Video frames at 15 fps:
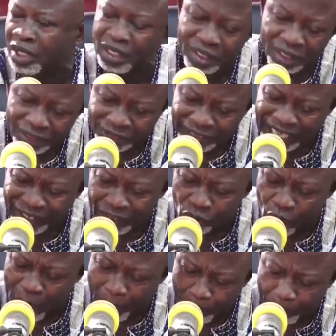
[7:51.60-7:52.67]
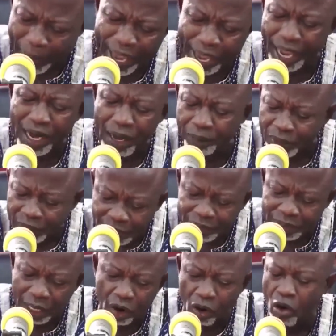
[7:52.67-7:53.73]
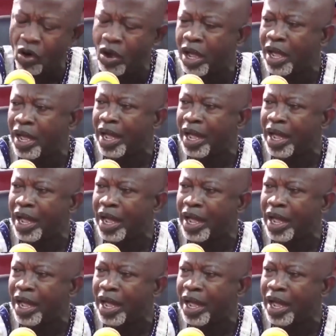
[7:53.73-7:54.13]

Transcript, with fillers: Sadi way pet and I'm a diginaho.